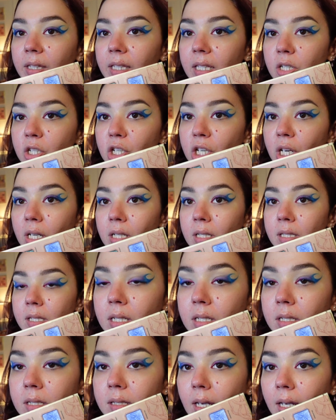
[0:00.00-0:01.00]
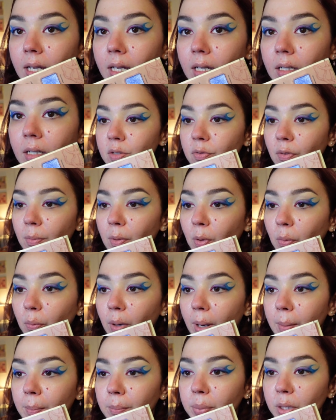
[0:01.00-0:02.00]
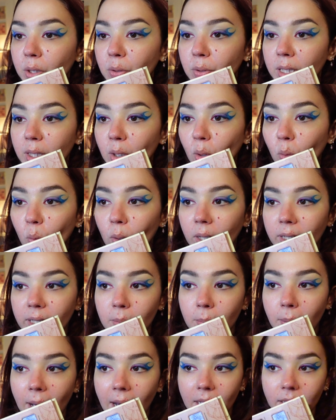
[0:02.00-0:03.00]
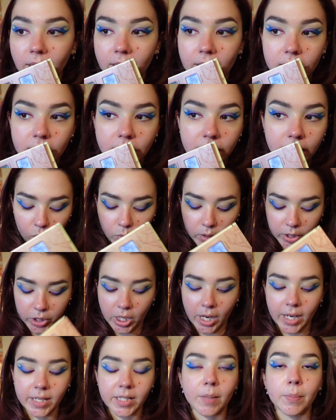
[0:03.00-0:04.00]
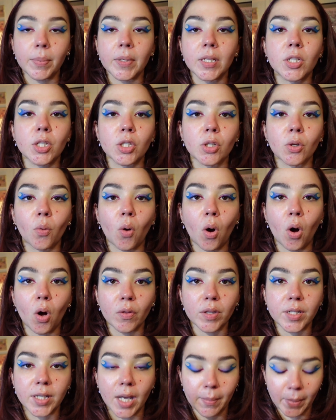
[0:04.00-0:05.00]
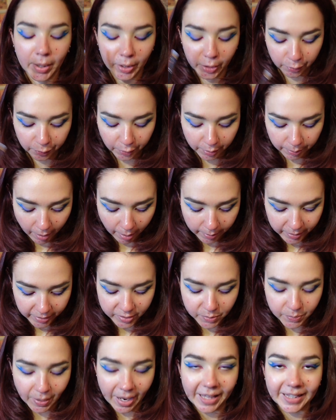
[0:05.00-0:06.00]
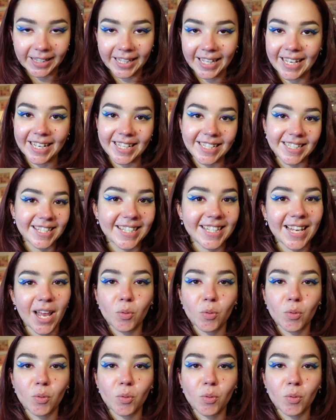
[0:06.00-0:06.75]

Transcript: This shade is insane. It's from the Rem Beauty Wicked palette, which I dip into all the time. My girlfriend bought me this palette.